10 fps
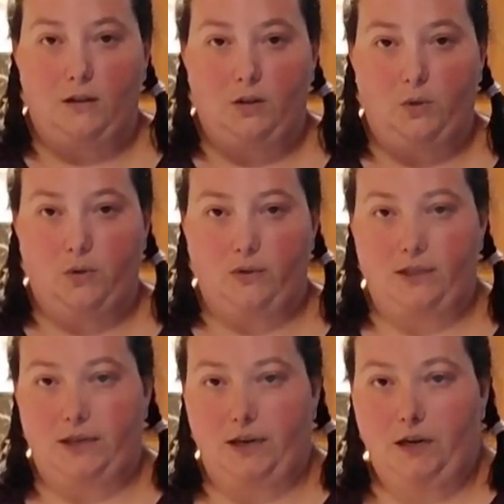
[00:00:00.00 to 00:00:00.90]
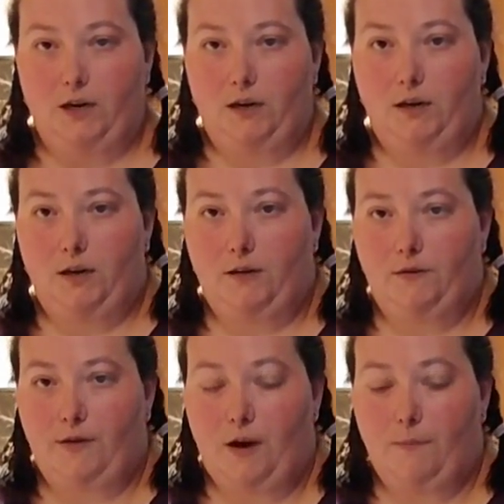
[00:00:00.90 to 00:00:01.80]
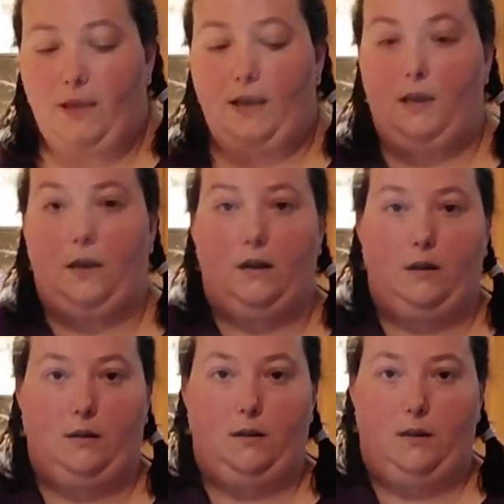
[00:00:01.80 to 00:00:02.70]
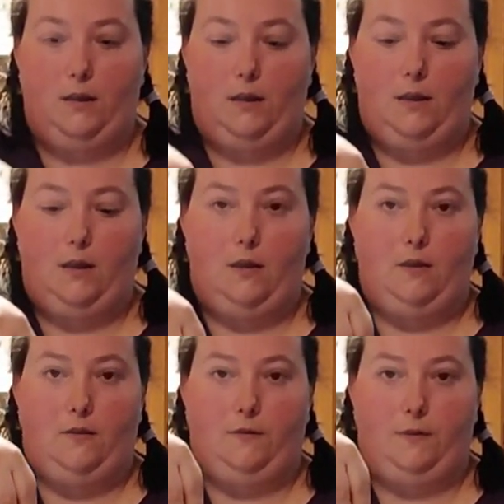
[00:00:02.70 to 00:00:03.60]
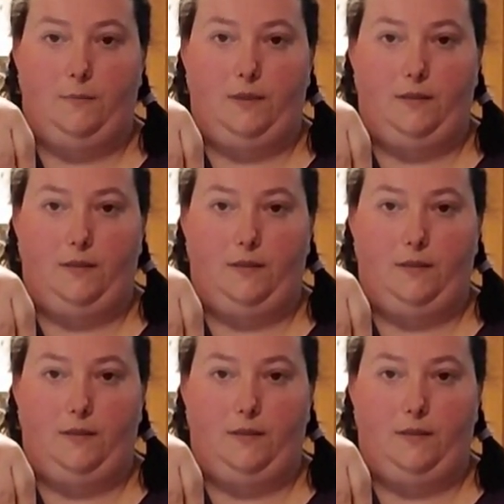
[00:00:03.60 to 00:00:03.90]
noodles here from from